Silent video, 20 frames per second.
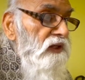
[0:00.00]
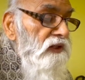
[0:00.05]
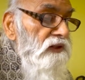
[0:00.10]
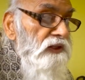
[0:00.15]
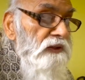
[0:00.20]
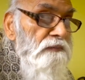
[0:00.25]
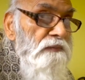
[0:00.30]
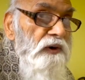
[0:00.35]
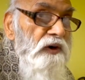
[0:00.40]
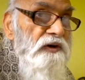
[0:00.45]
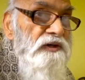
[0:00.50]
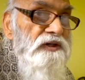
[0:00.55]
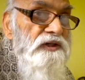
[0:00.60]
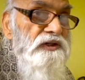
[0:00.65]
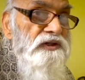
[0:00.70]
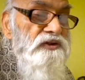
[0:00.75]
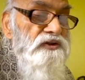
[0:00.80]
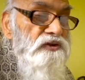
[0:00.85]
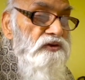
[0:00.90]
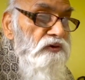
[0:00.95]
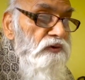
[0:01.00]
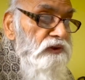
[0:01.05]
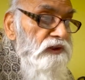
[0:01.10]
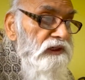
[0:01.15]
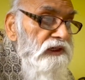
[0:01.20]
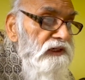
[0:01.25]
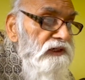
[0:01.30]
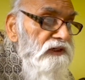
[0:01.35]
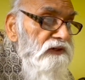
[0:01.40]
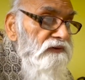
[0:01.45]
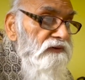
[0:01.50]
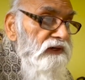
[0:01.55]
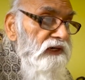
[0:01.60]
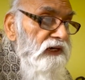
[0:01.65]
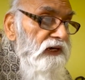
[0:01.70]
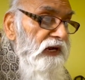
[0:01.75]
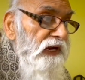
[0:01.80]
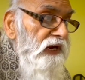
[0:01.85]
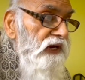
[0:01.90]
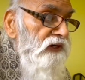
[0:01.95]
The body is totally
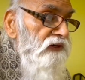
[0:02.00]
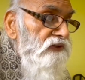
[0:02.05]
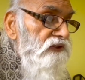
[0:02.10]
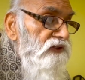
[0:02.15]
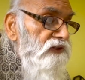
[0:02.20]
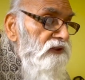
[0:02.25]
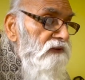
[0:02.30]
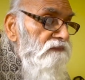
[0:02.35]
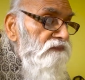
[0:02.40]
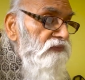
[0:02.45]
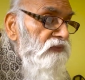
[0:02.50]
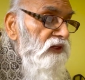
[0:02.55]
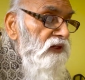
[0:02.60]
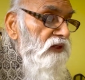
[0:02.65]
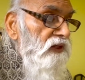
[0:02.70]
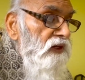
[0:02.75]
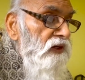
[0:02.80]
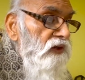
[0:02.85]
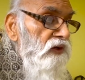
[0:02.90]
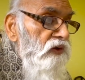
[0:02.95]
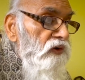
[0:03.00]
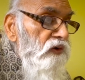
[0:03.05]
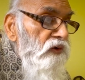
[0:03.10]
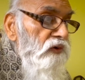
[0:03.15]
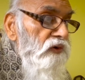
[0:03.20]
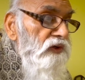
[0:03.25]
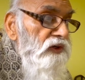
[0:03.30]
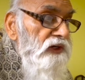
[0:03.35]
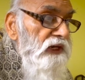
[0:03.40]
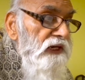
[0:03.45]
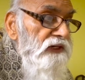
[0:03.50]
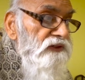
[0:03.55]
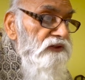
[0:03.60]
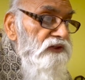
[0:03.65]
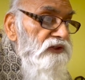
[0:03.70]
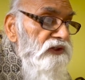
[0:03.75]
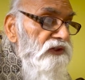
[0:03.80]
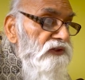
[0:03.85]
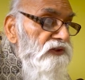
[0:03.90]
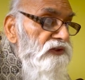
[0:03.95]
relaxed, no
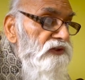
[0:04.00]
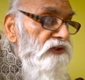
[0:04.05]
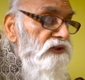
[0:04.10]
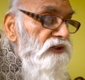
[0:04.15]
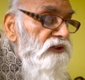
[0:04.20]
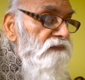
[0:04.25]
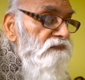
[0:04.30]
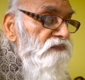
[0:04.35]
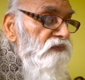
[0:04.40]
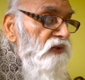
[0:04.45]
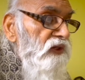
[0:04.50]
tensions,